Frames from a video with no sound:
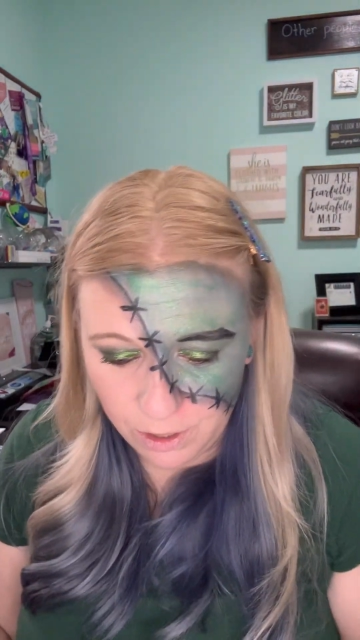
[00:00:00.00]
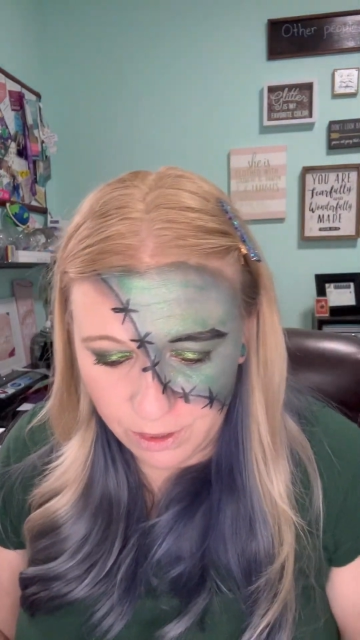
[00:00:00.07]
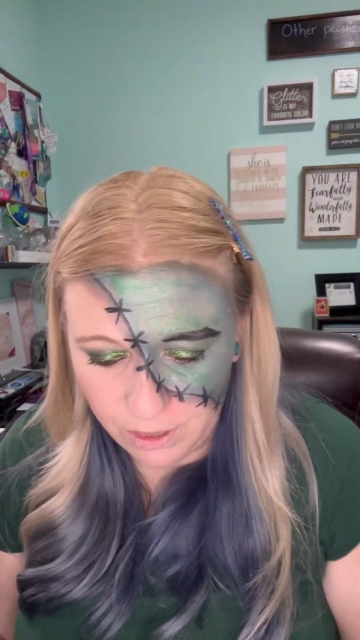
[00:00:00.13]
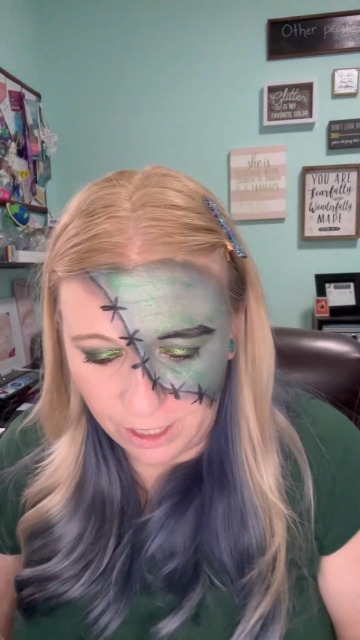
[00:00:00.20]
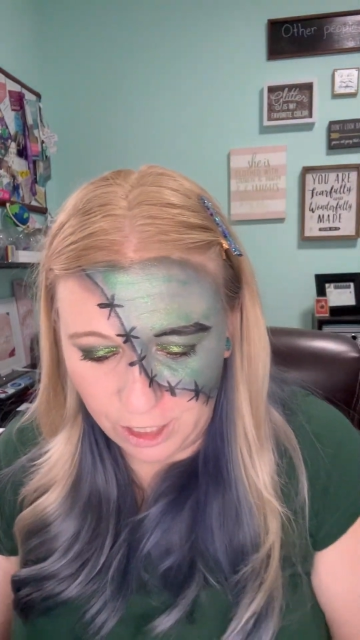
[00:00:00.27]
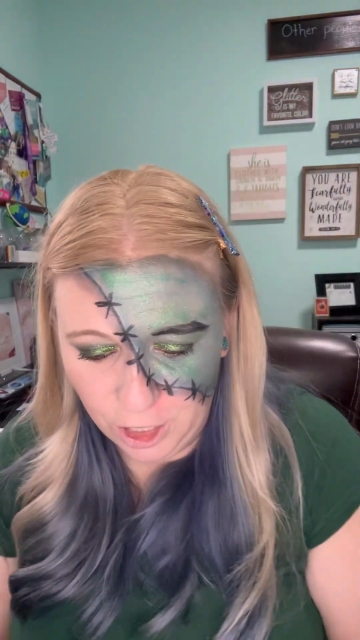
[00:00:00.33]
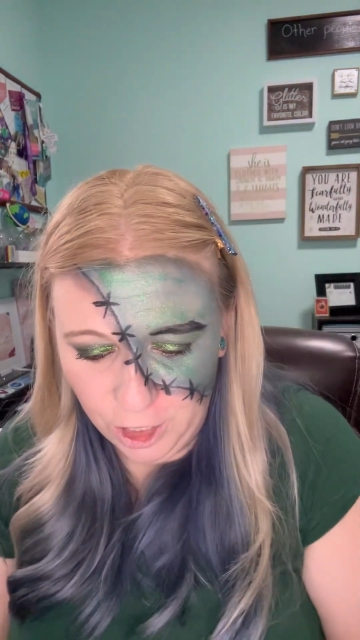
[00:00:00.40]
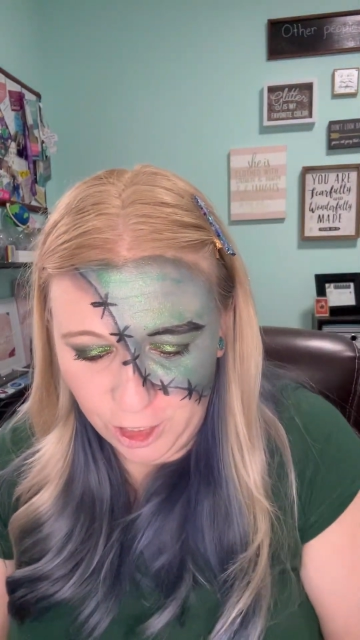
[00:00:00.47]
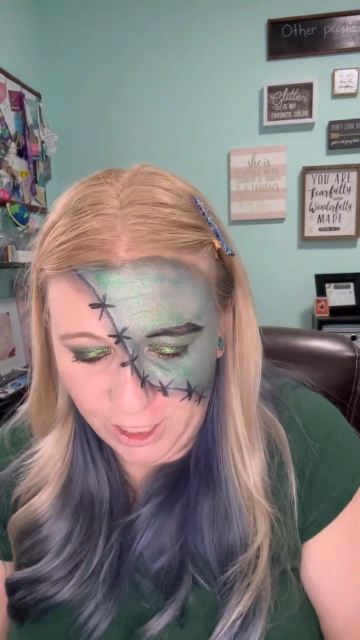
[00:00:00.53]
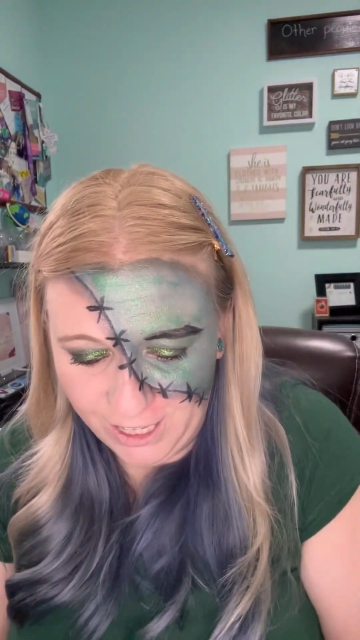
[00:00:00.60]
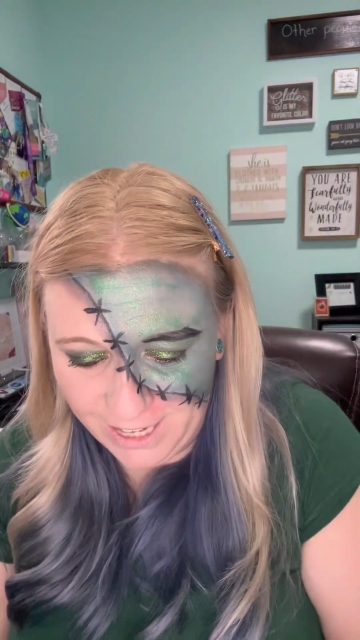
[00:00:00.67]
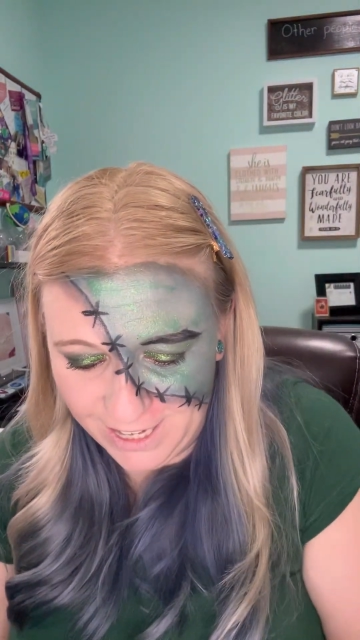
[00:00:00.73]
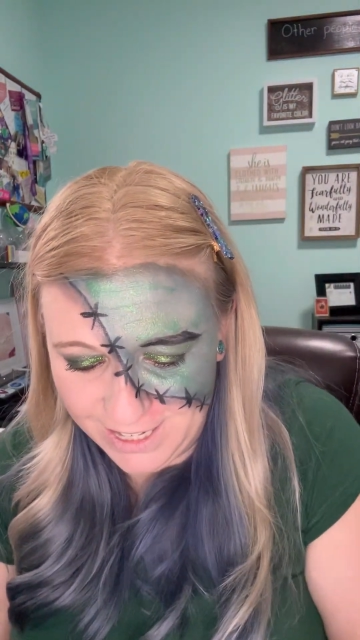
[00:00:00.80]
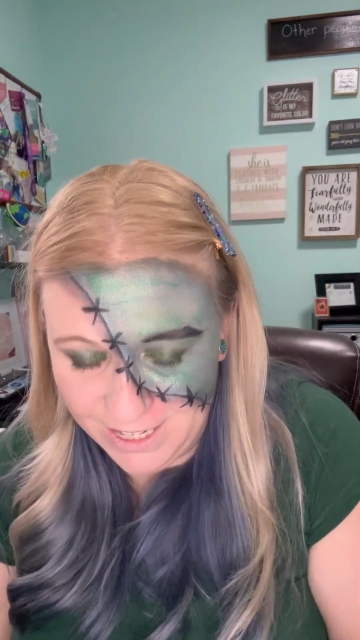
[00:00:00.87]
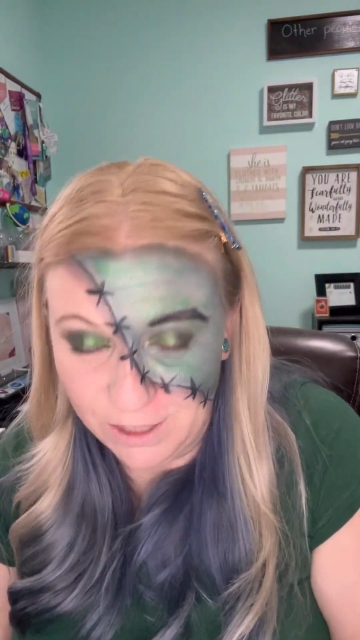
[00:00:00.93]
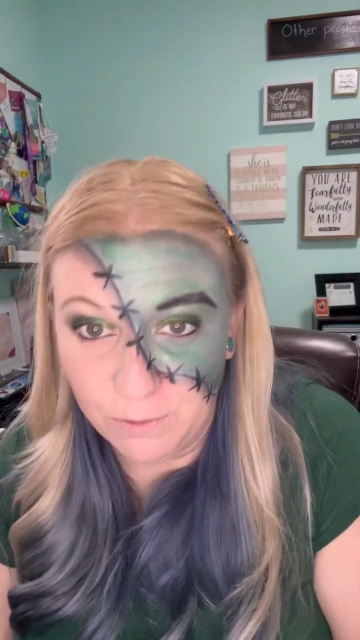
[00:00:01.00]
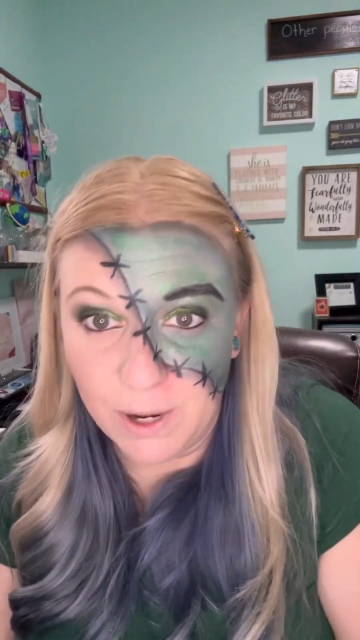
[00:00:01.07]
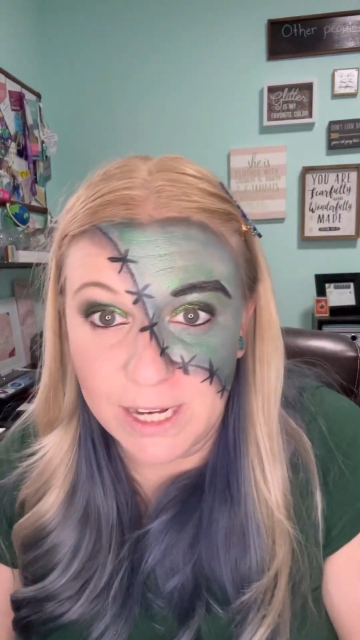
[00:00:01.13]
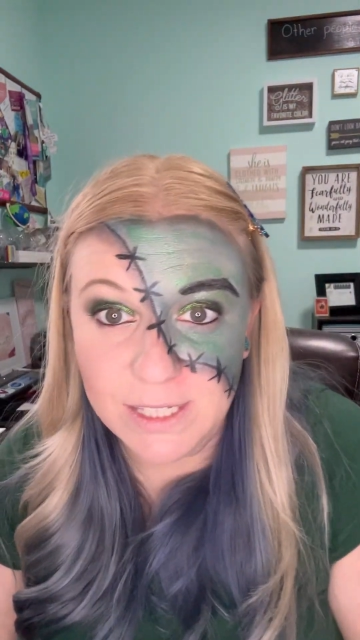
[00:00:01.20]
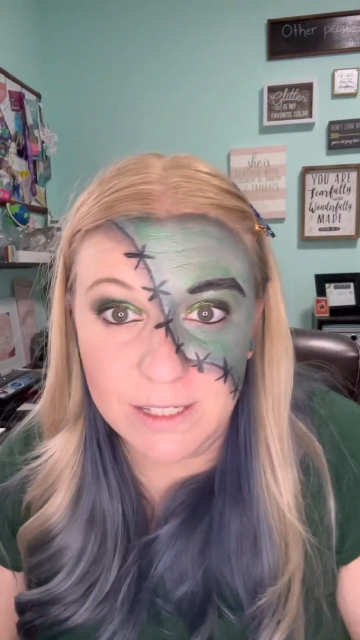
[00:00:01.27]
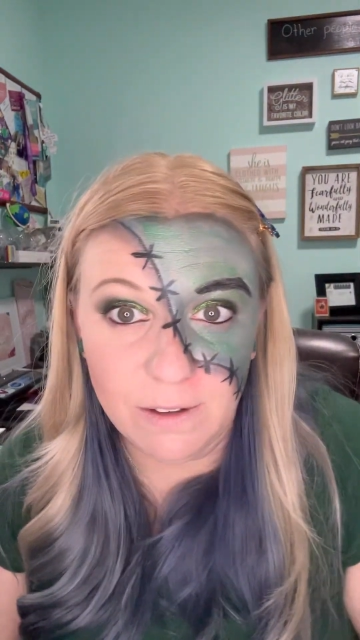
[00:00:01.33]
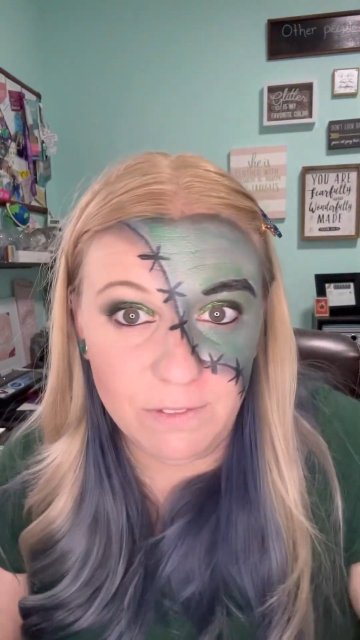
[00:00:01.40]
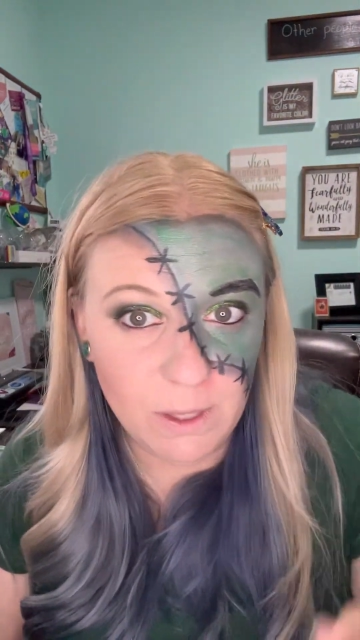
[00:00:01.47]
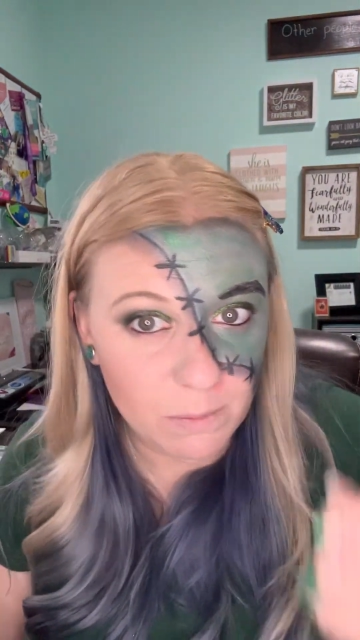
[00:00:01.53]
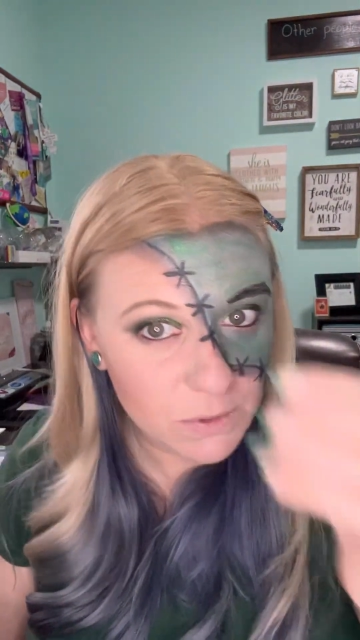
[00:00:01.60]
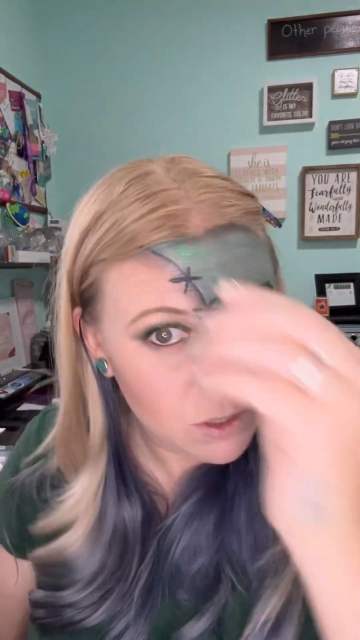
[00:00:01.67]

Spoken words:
thicker like I did the rest of them